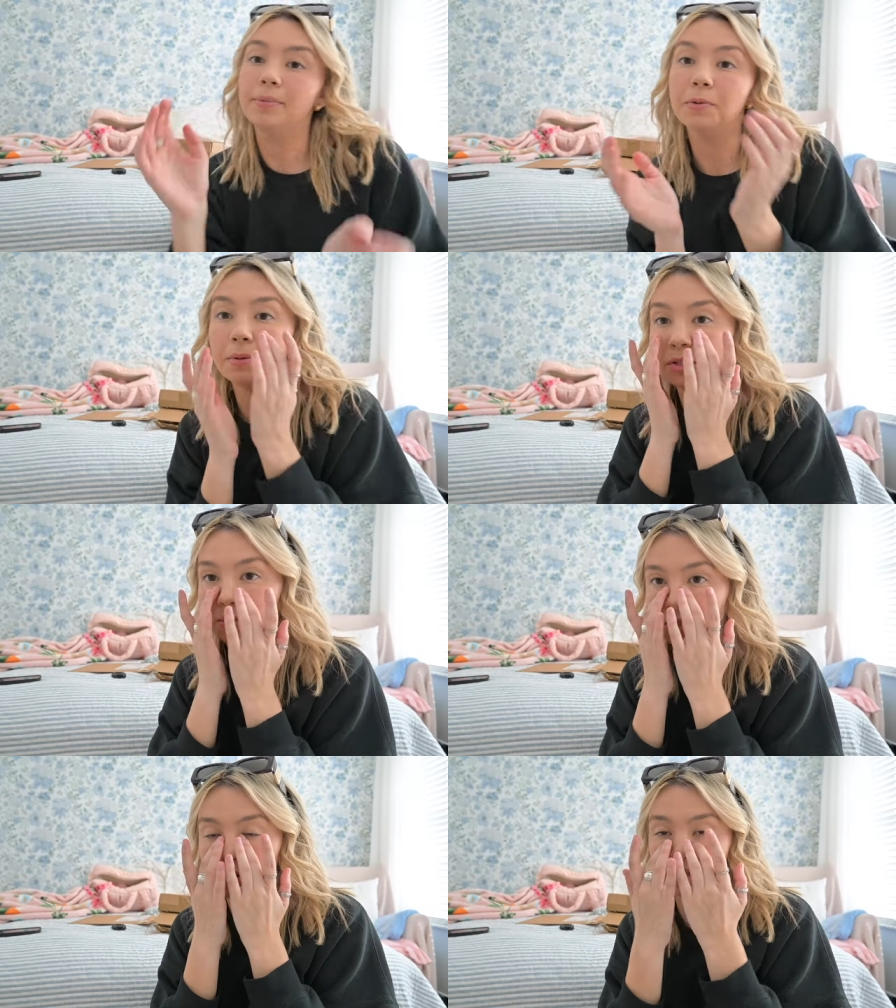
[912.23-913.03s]
I'm doing, which
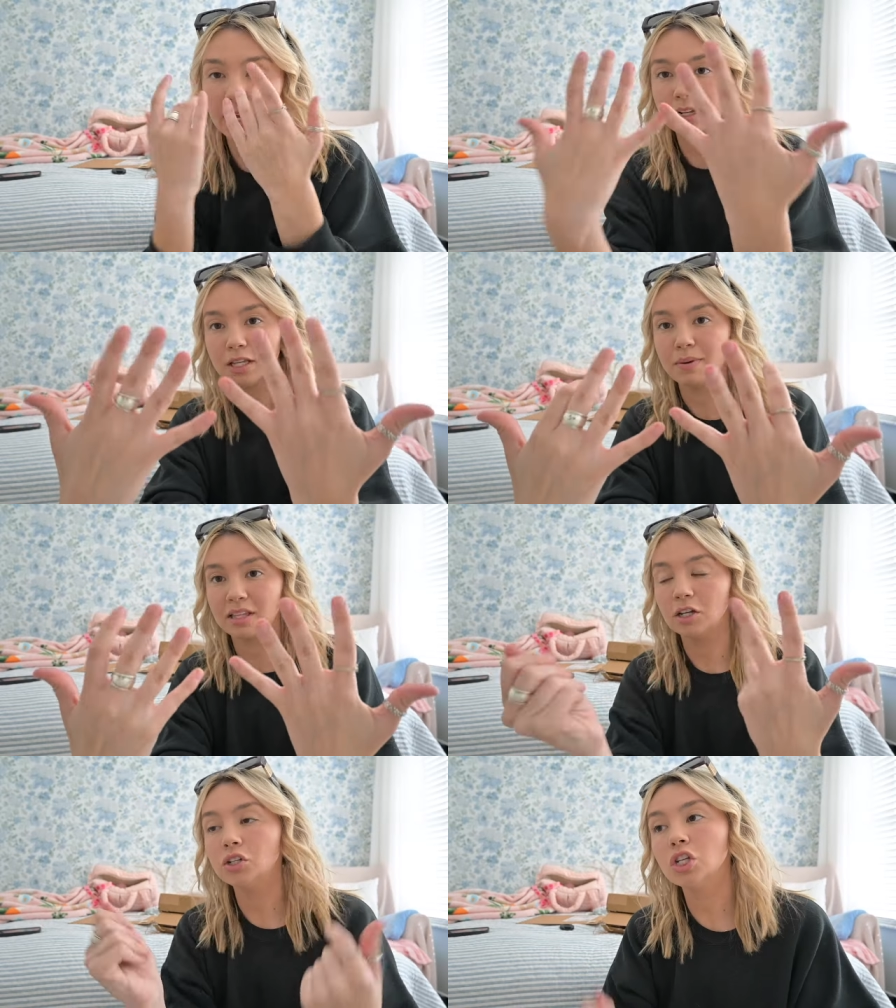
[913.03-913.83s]
I'm so excited because my
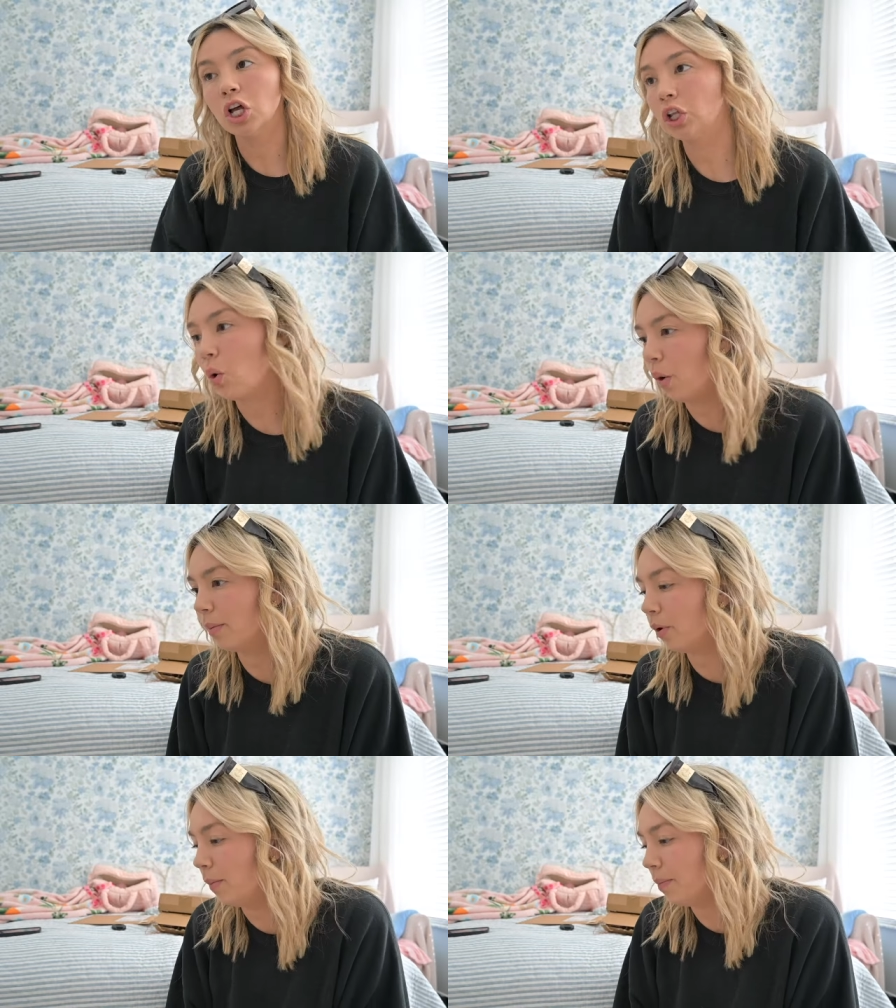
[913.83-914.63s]
nails look
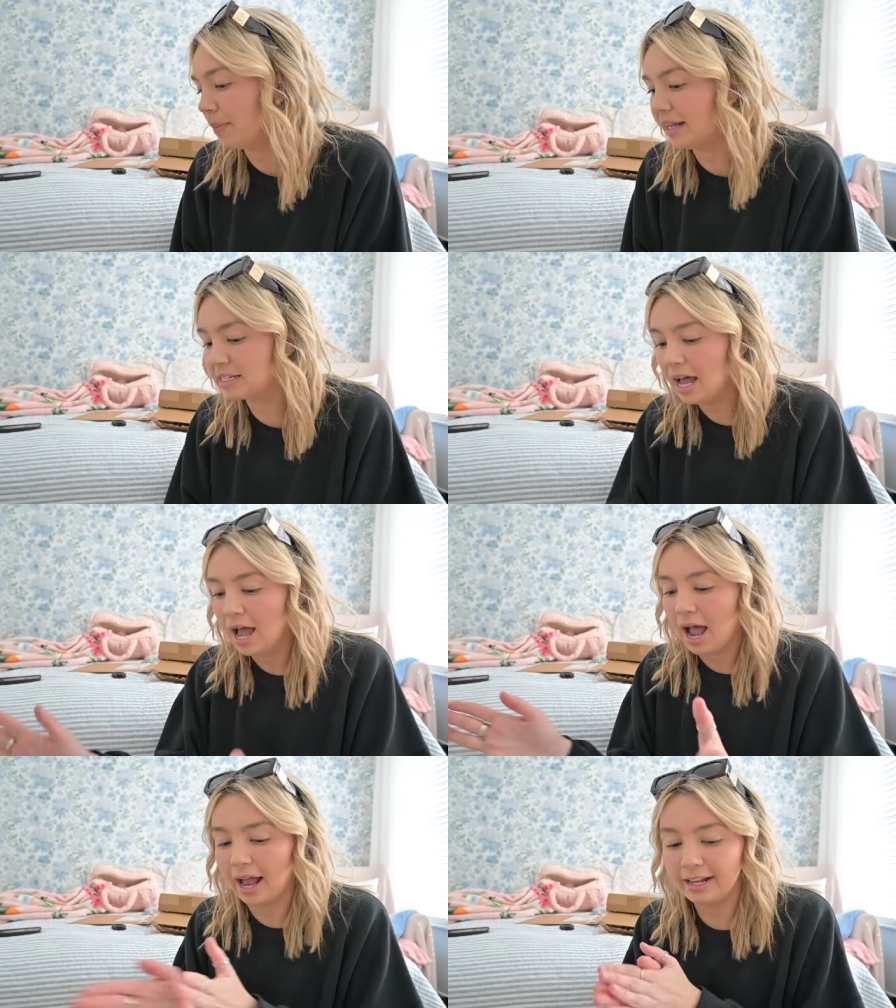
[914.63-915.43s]
horrible. But
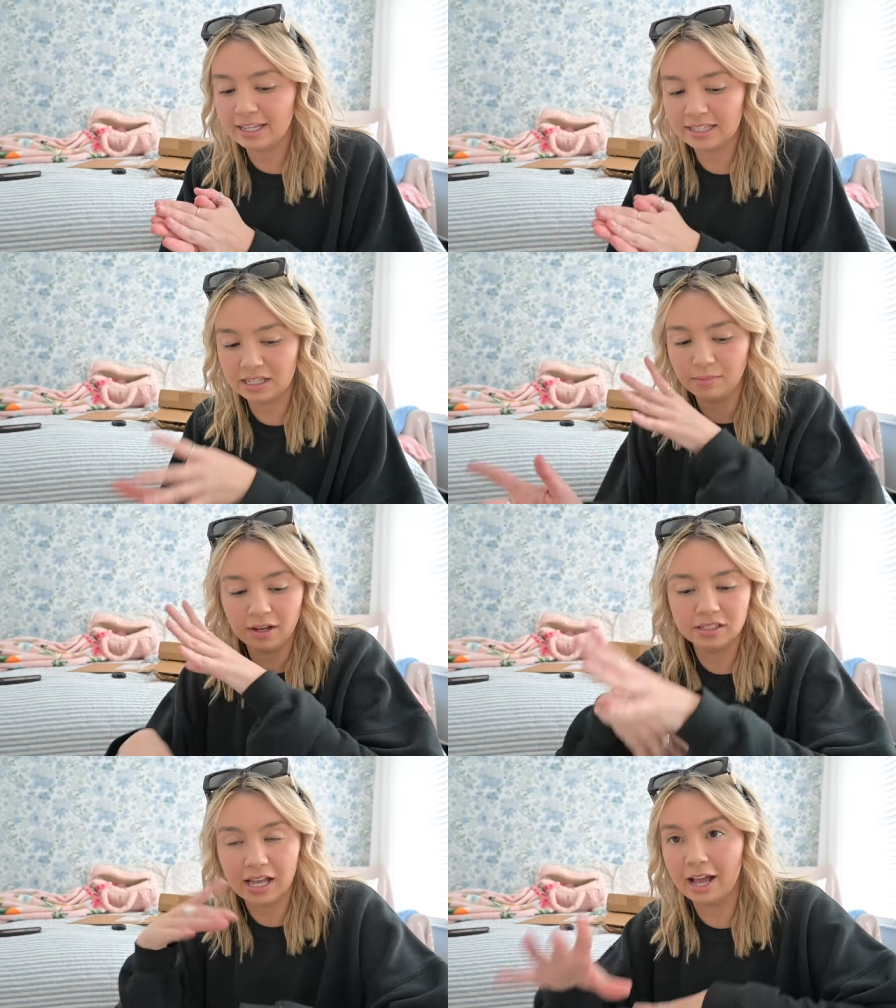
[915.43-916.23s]
I need to get to
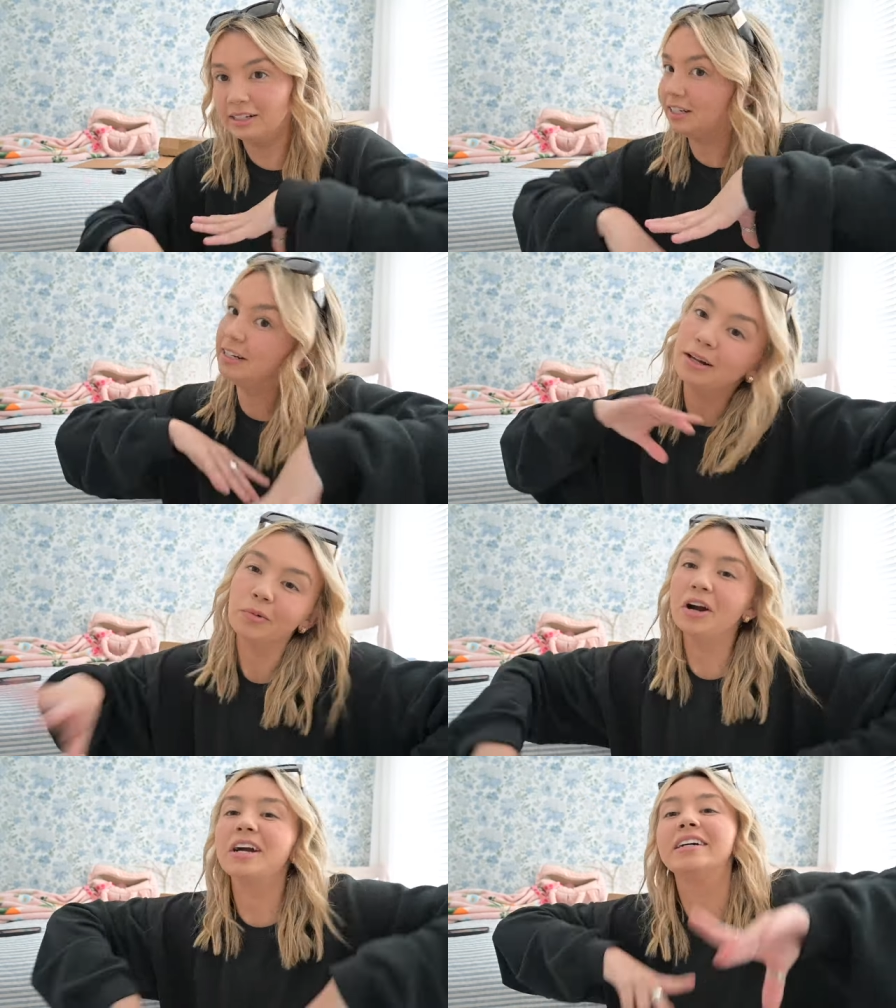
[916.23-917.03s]
emails and editing and
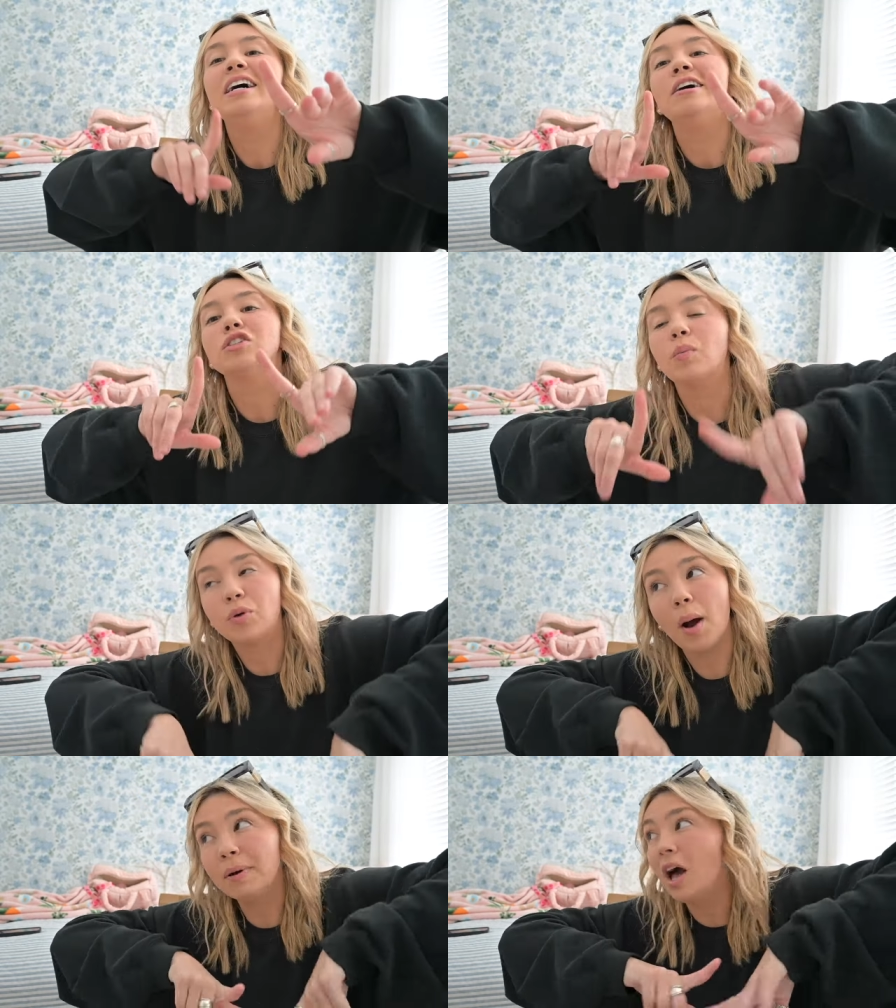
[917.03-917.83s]
work. So I'll
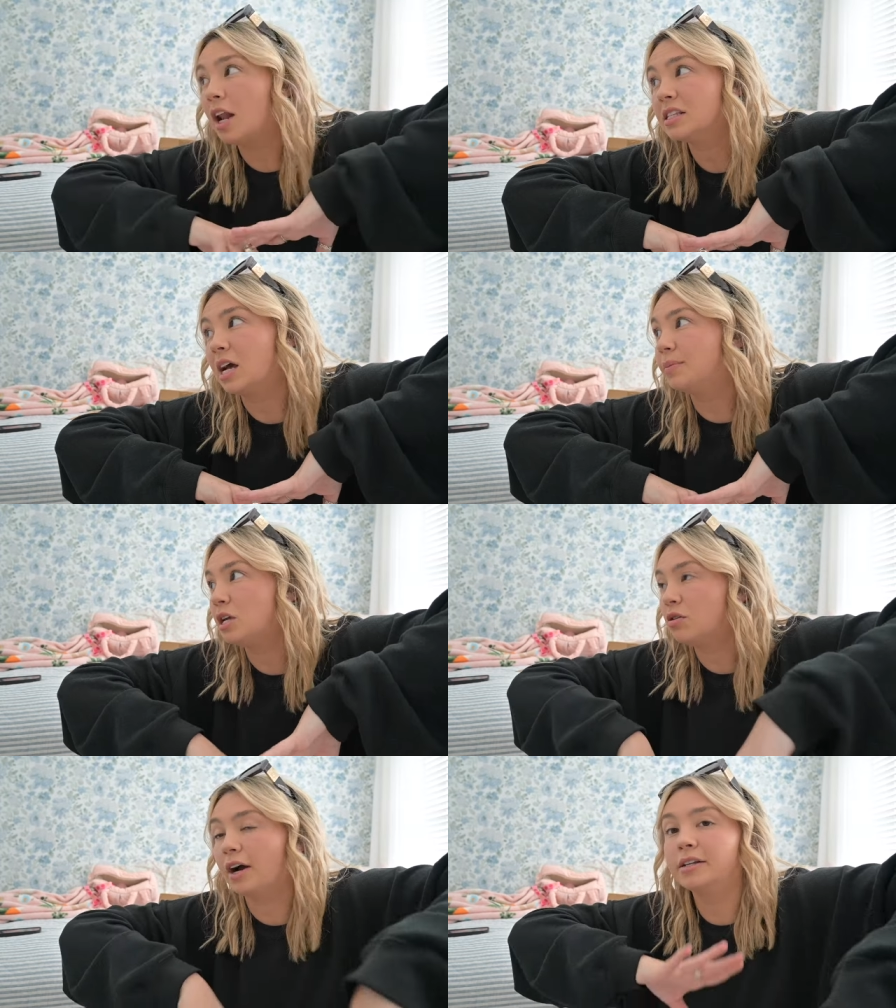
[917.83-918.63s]
probably honestly update
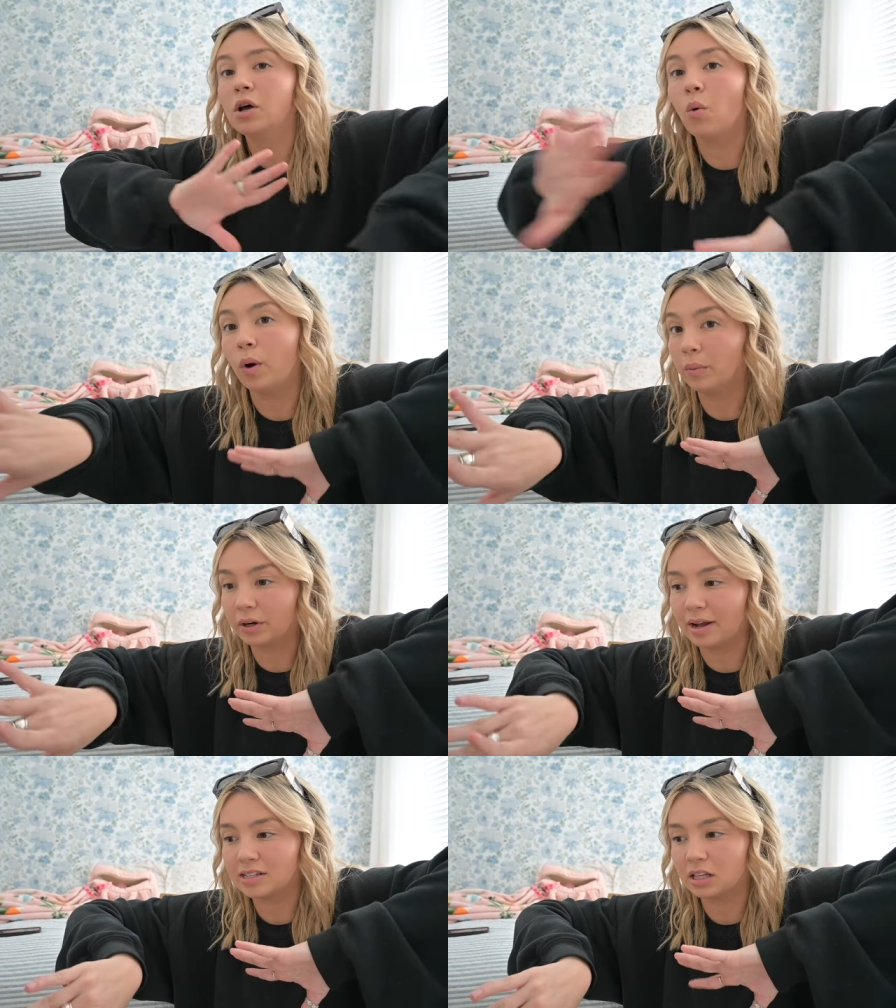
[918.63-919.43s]
you guys when we're
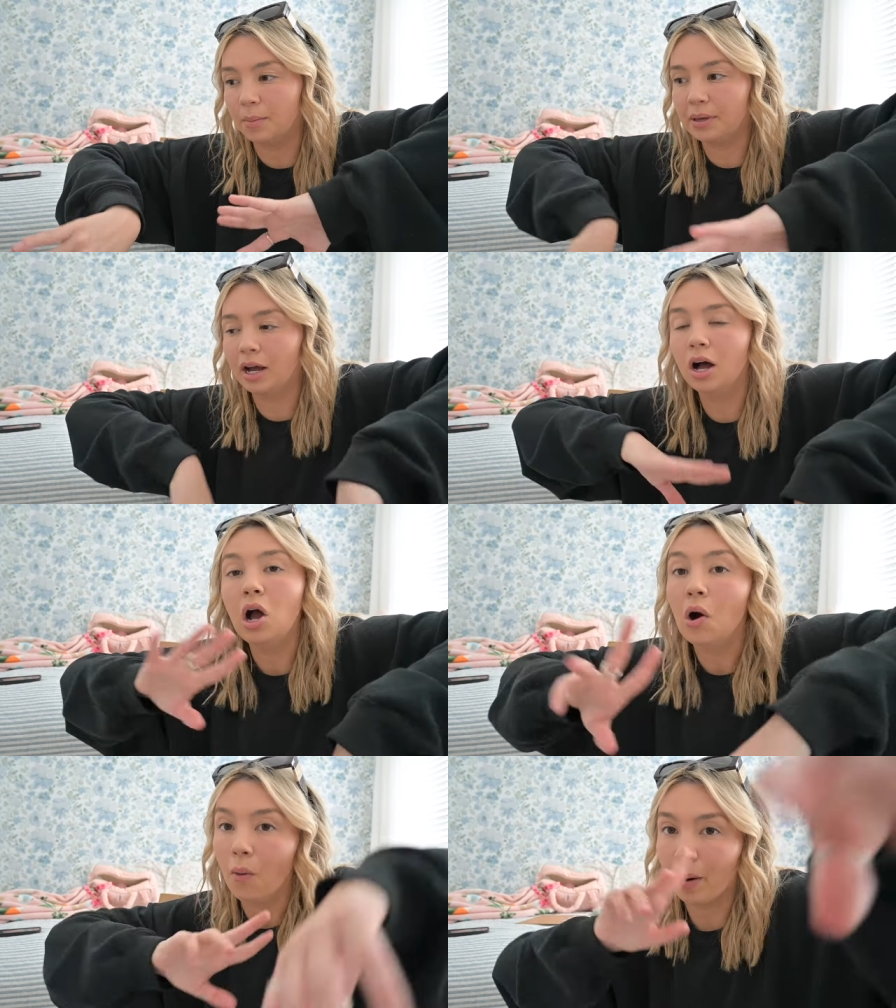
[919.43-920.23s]
en route to Columbia
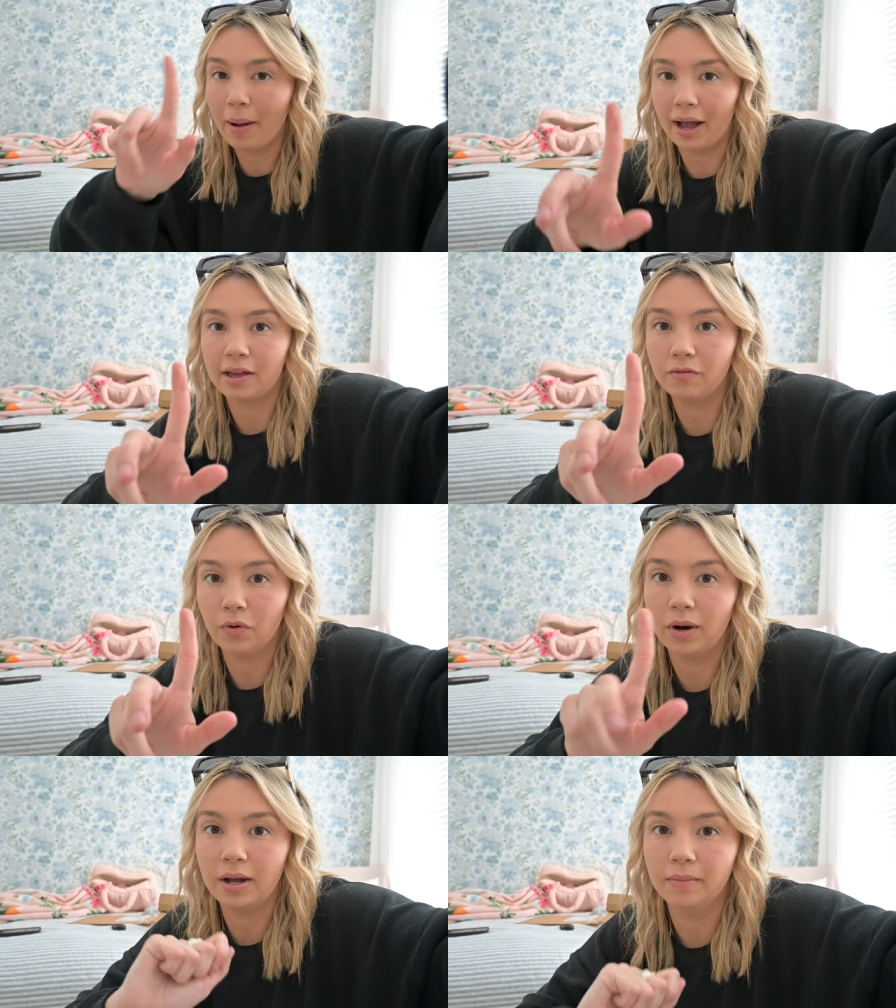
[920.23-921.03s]
or packing
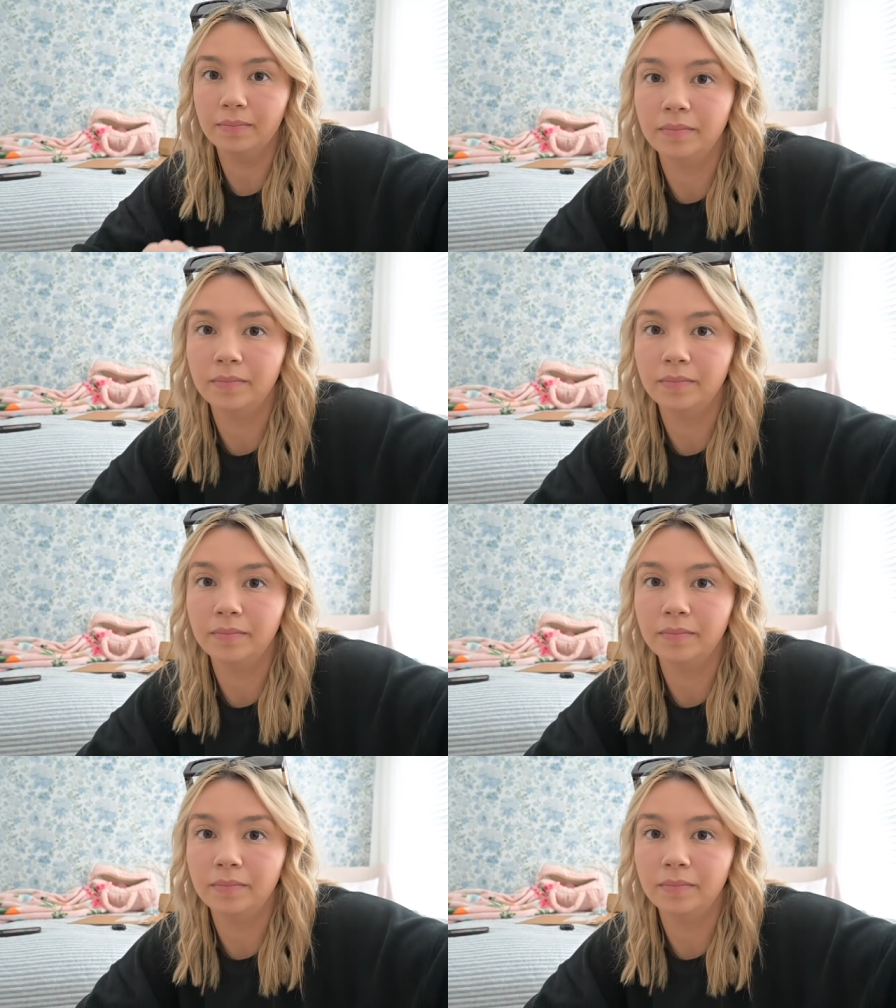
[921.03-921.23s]
for it.